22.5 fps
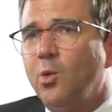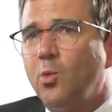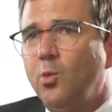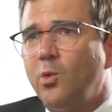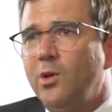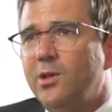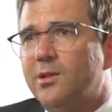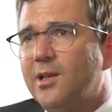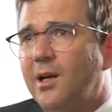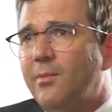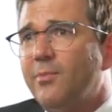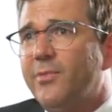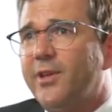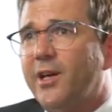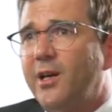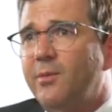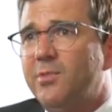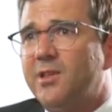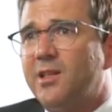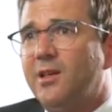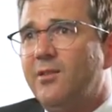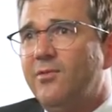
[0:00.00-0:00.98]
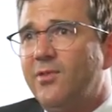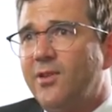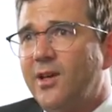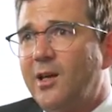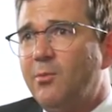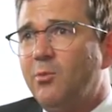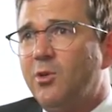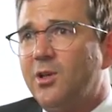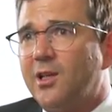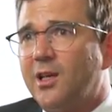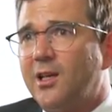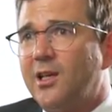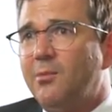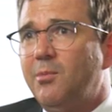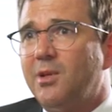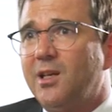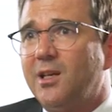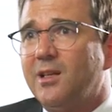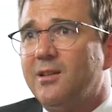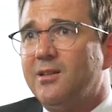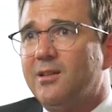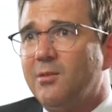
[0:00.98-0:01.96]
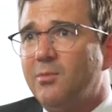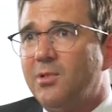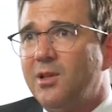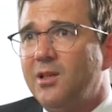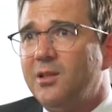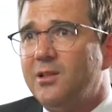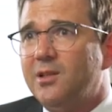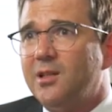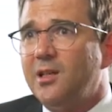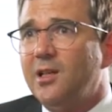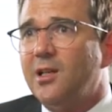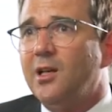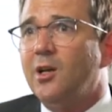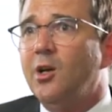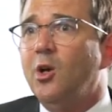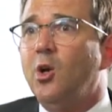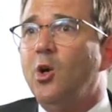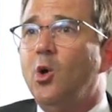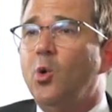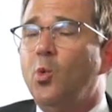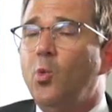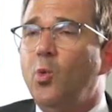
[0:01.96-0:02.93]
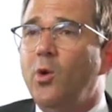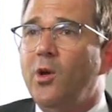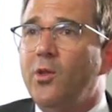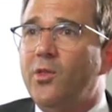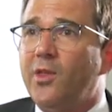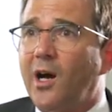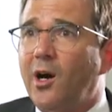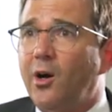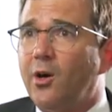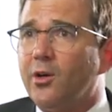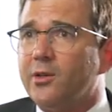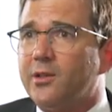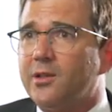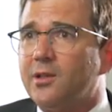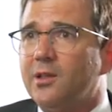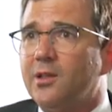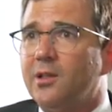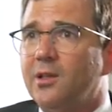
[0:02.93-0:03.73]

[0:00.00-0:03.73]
We sometimes have hemodynamic instability without